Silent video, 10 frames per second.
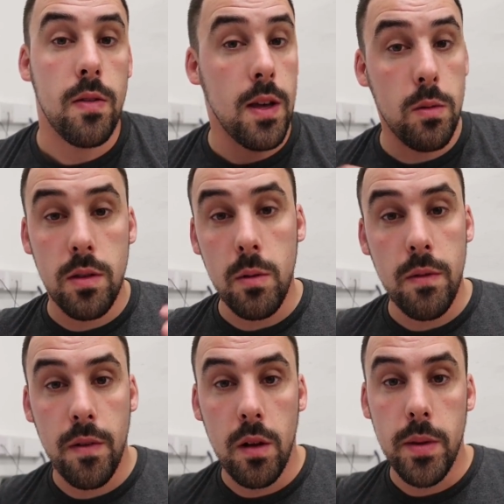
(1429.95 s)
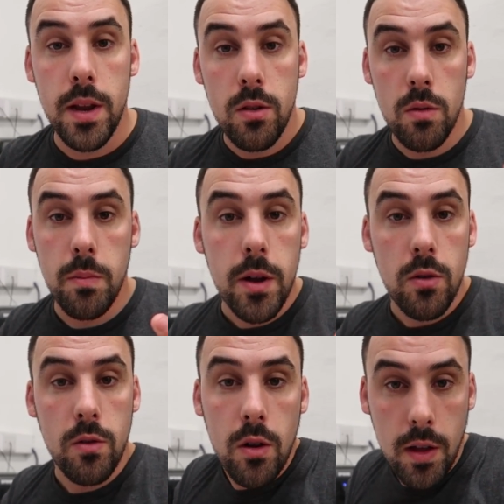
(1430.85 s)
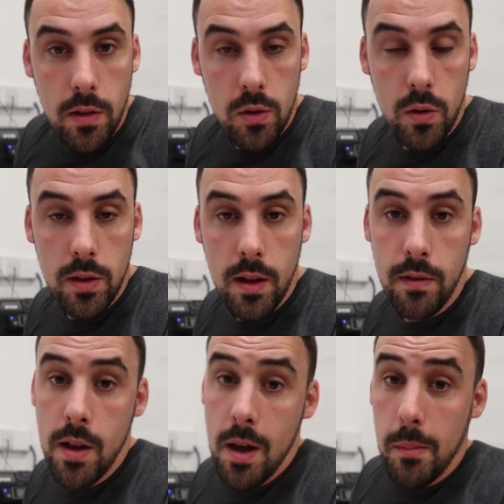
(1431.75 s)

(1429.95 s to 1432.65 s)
They'll still be filming and doing pictures and all the other sort of stuff,